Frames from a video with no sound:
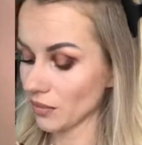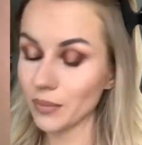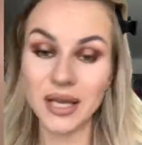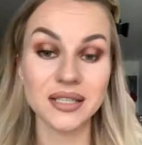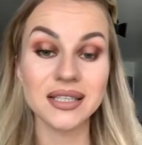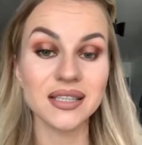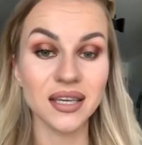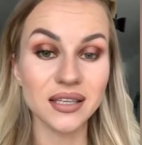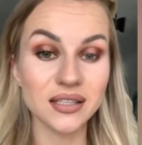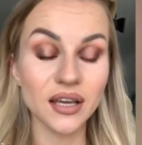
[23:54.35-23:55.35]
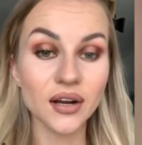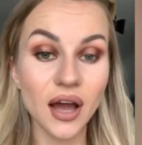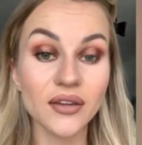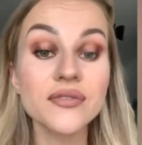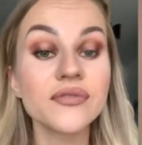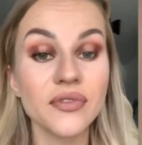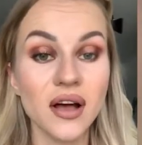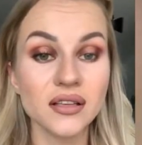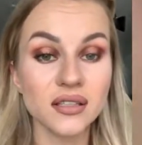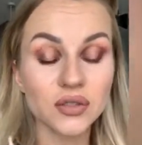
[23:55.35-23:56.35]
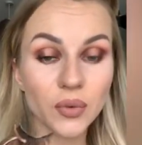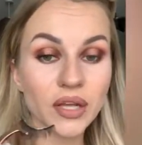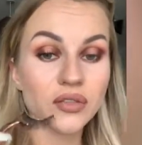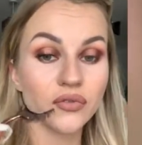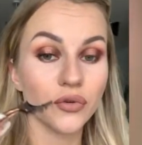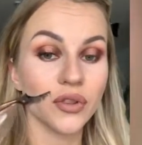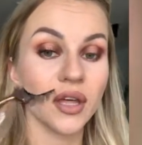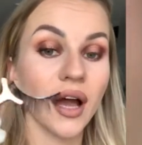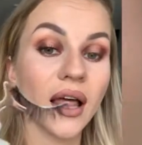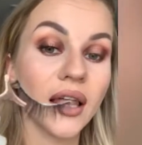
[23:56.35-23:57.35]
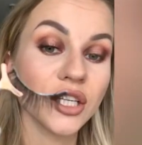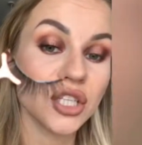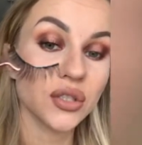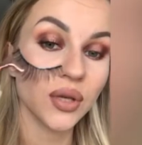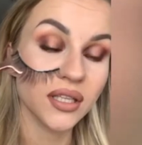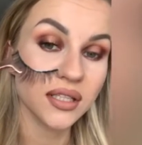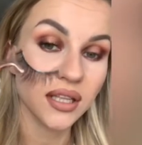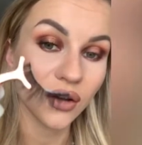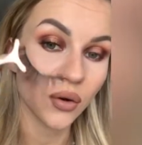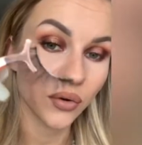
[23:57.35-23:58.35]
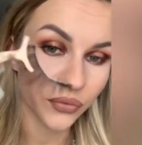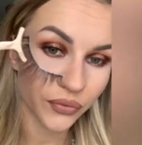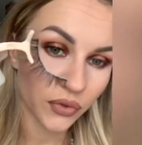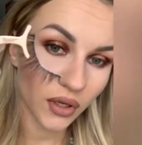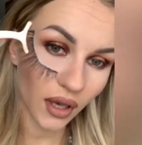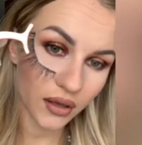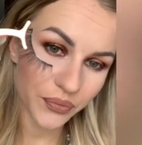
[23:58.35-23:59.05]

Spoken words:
because it's easier and it's fastest way for the eyelashes to get stuck on, okay?